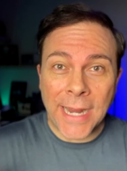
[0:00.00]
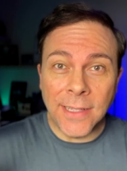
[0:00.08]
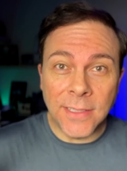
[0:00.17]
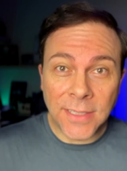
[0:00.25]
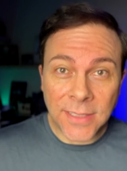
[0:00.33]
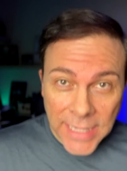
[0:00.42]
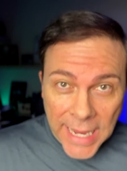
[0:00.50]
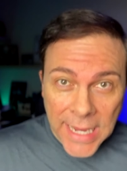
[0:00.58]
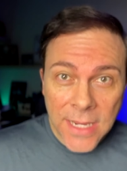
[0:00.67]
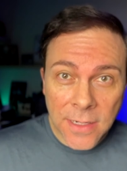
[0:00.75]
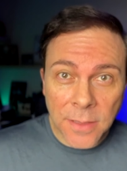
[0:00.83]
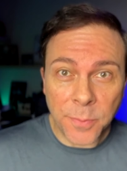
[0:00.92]
any
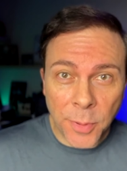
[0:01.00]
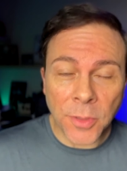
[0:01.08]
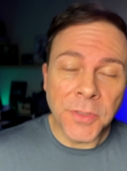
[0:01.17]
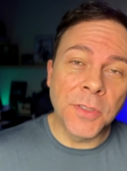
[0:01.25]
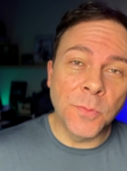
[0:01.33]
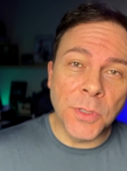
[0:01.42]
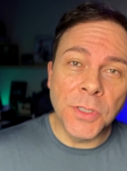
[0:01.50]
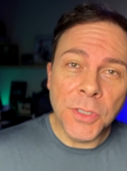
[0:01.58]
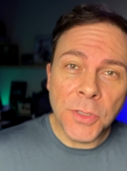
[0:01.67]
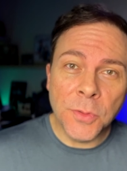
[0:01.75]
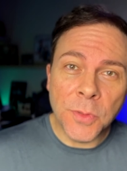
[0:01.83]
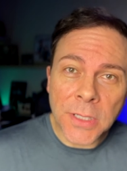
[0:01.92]
sane person would
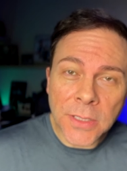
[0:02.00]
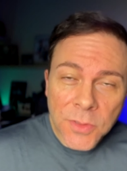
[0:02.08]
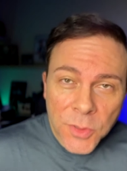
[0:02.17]
do is